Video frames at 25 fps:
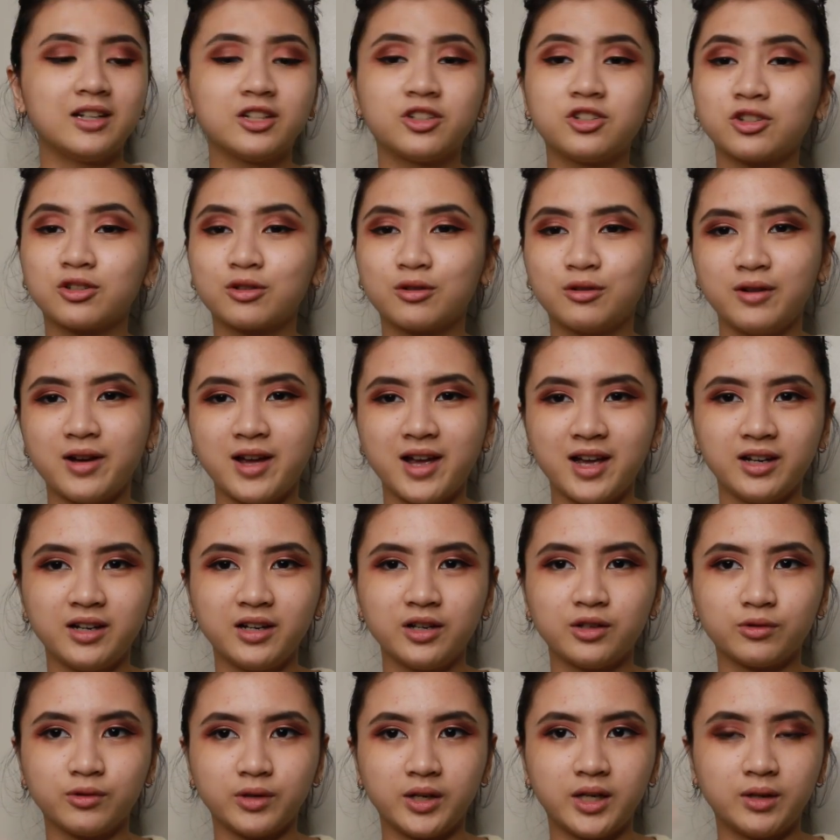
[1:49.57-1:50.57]
Let's just go ahead
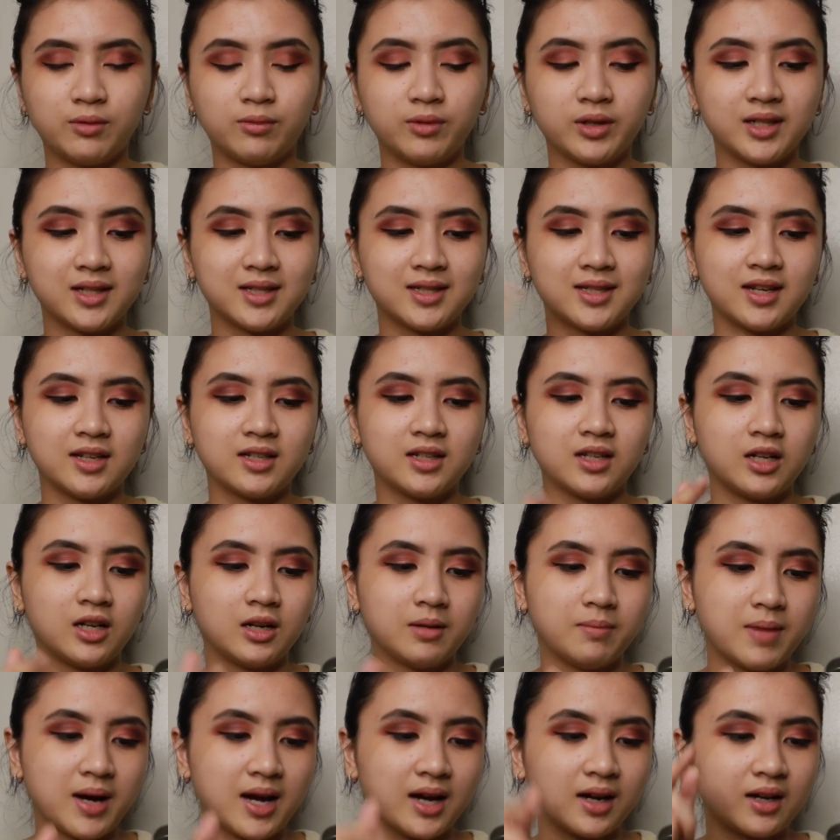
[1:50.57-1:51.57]
and read what it says in
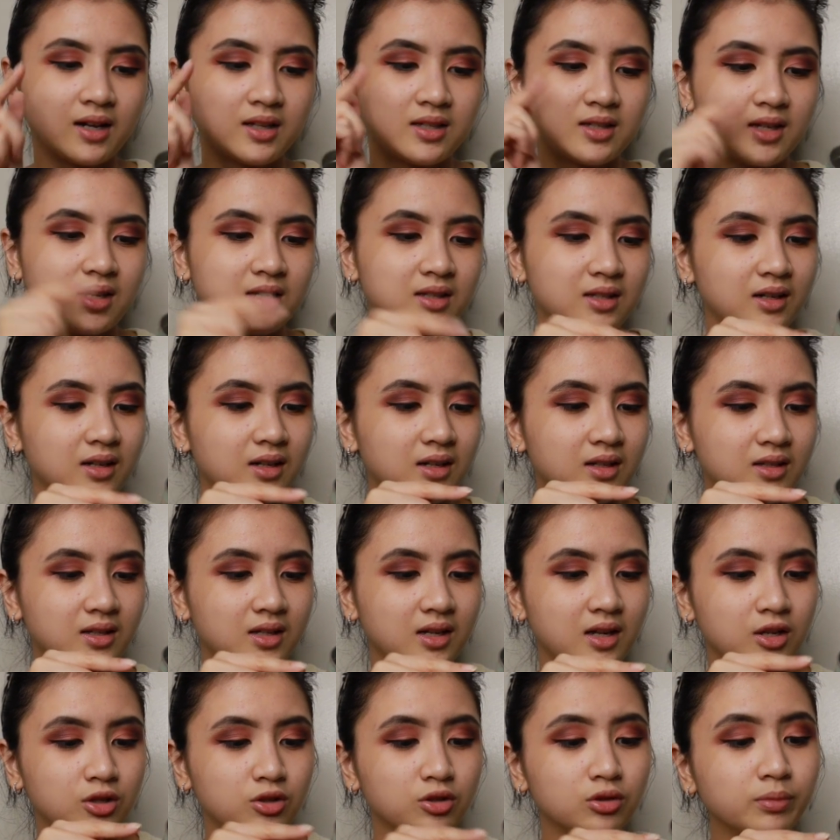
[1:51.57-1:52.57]
the back. It says that it's
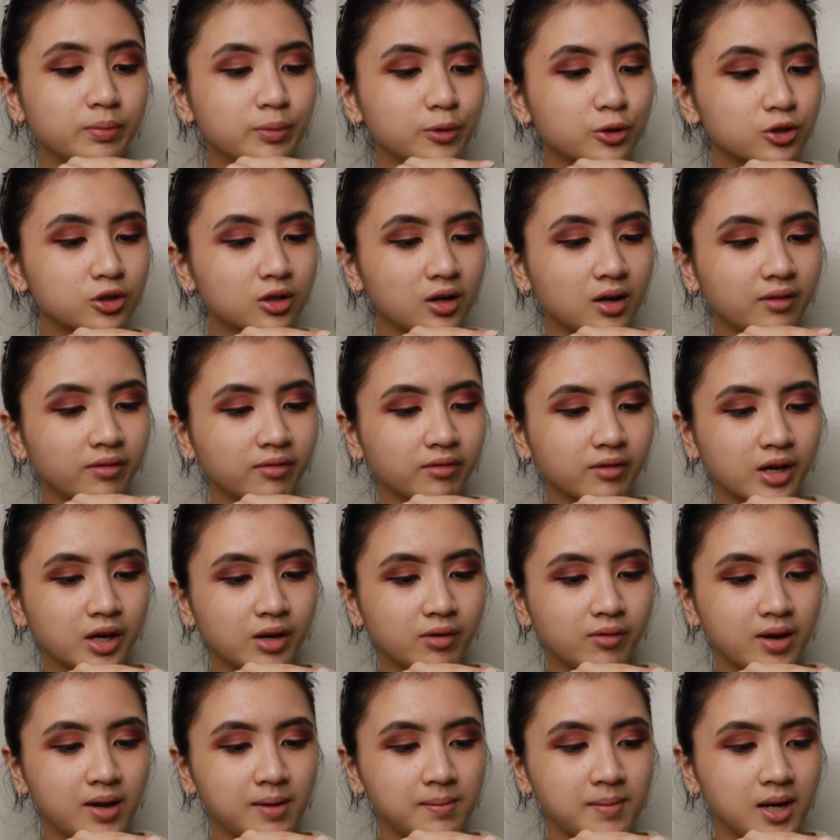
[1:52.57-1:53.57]
a super soft
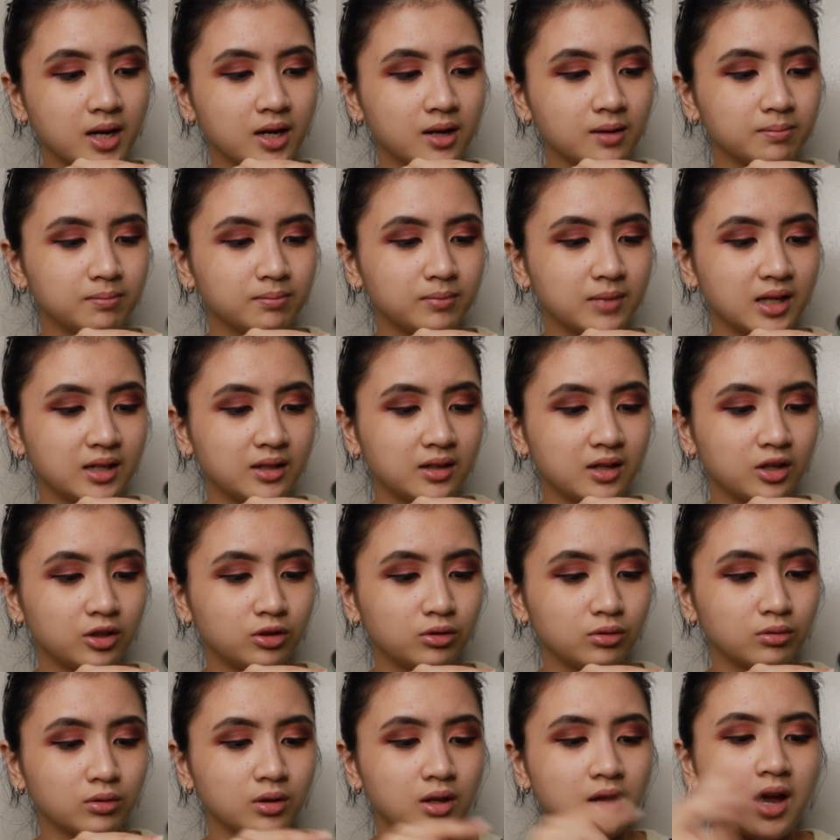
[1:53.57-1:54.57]
3-way makeup
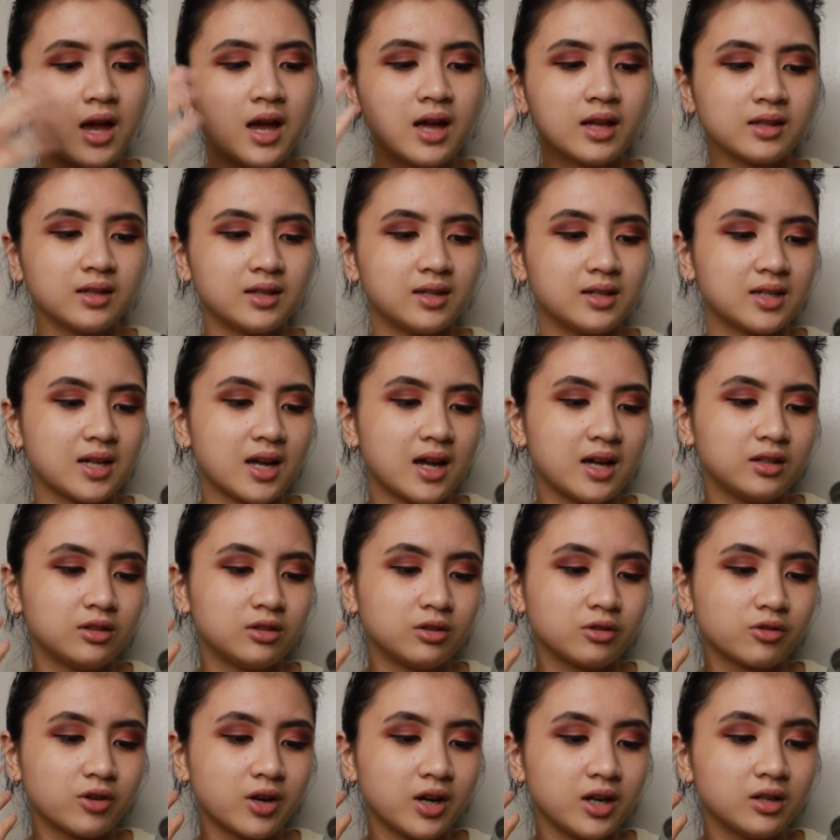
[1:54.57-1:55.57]
blending tool designed
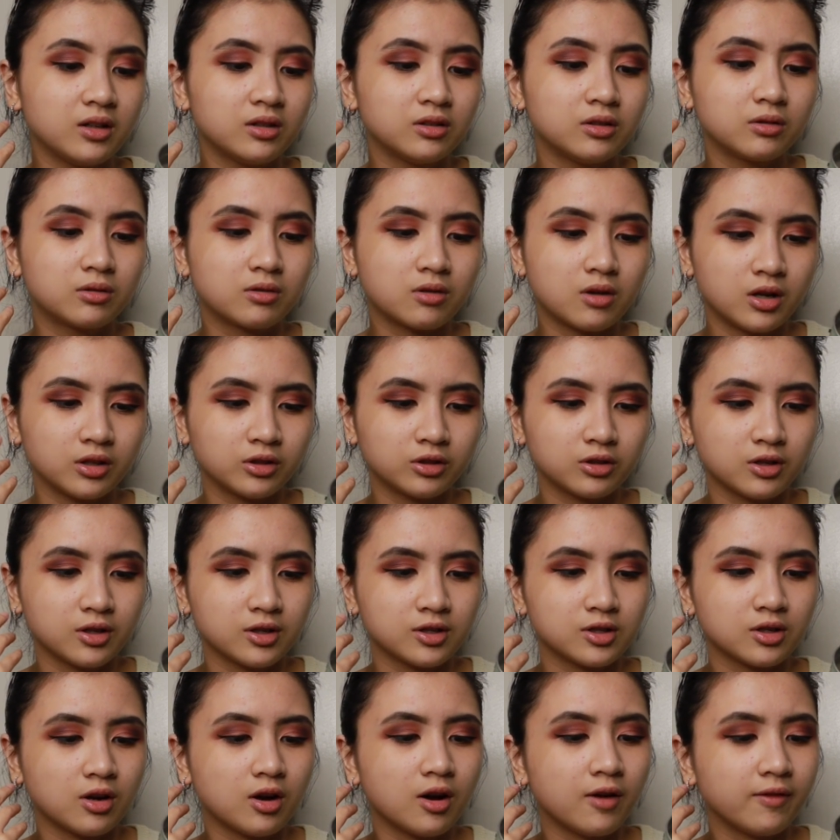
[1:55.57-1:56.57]
to cradle the
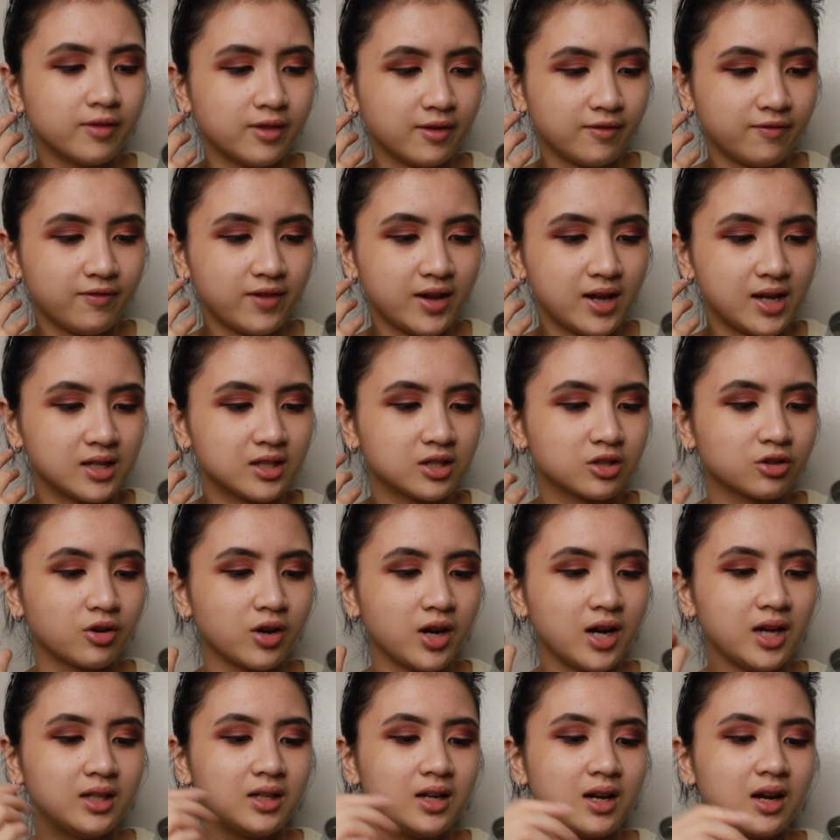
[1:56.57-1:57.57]
contours of the face,
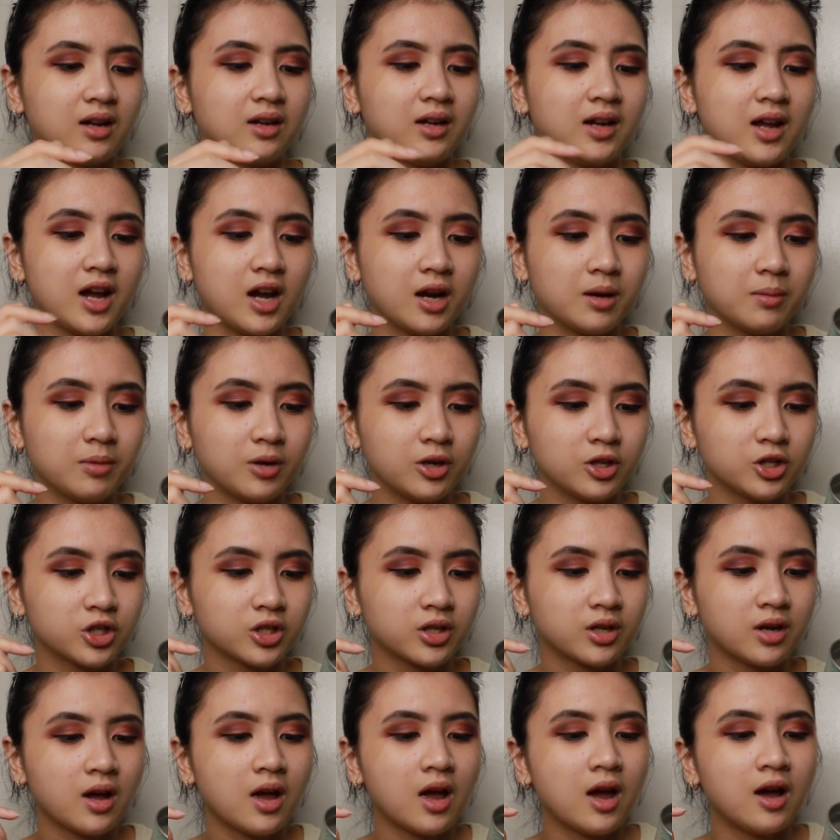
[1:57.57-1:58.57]
creating an
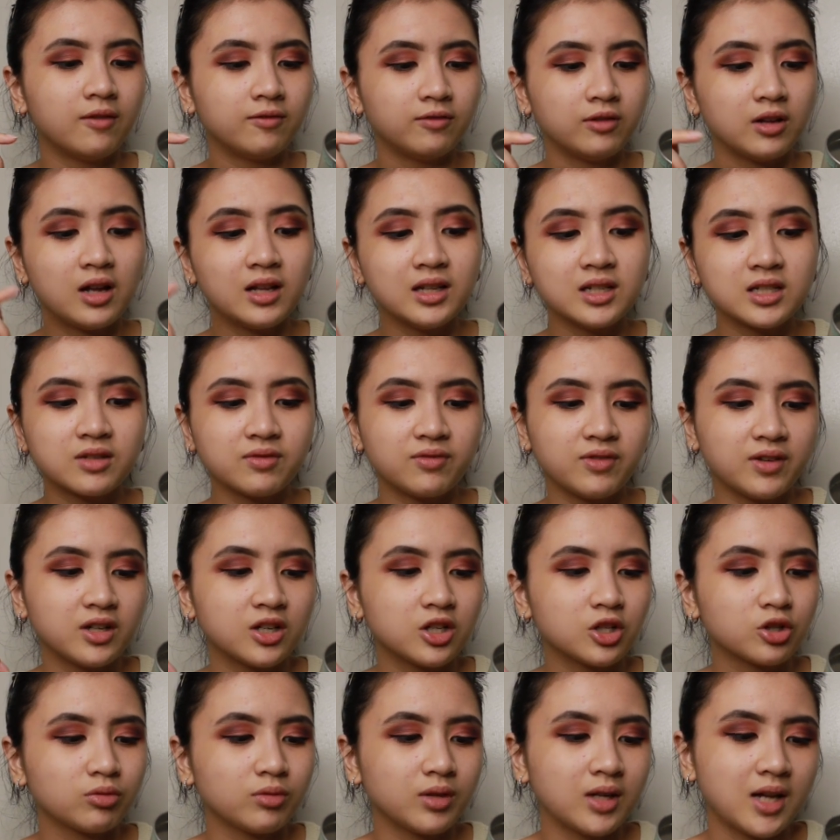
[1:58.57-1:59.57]
airbrushed, flawless
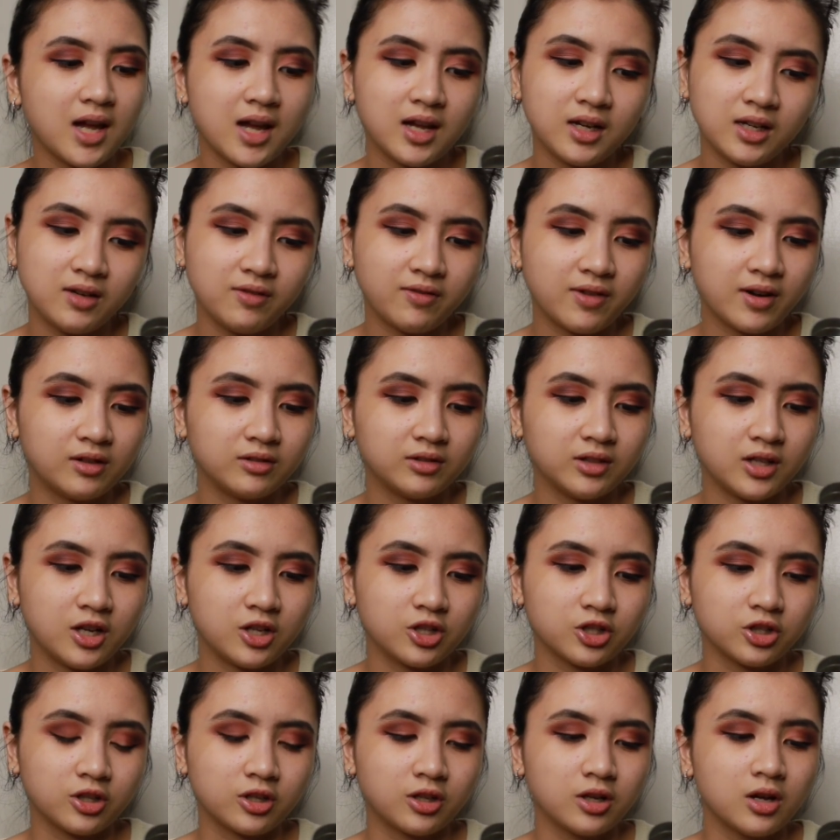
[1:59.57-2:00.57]
finish with any
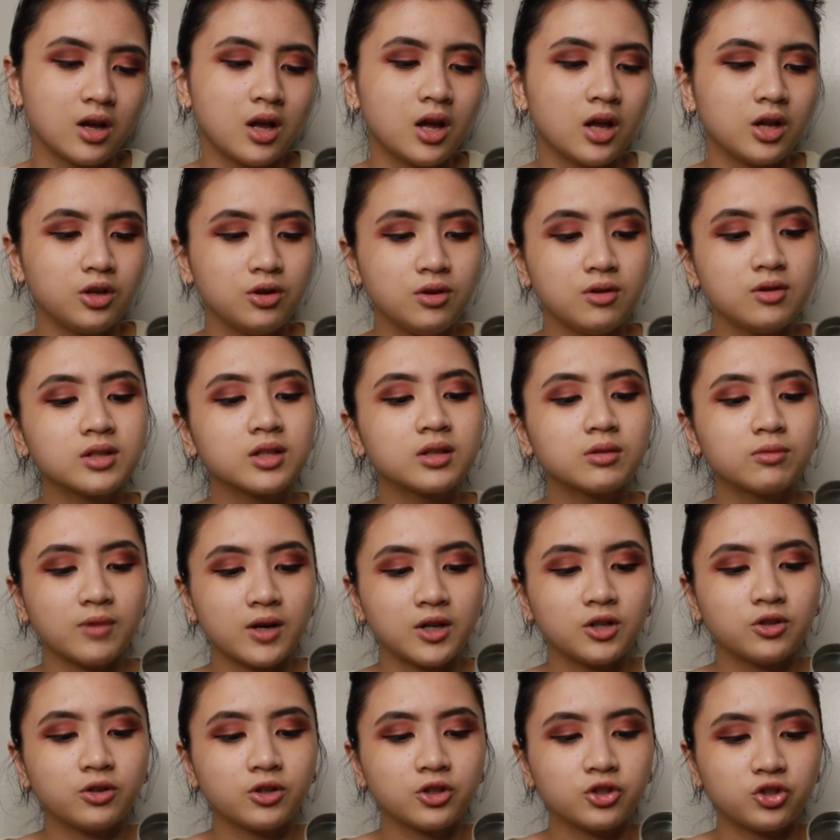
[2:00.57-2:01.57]
foundation. Use it
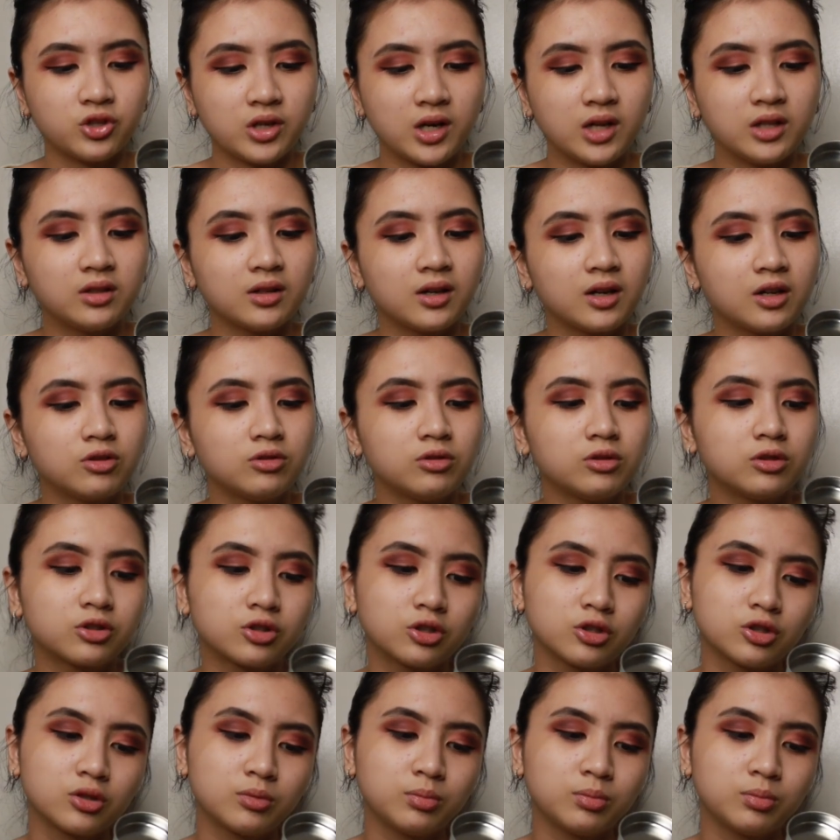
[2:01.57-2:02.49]
wet or dry to get ultra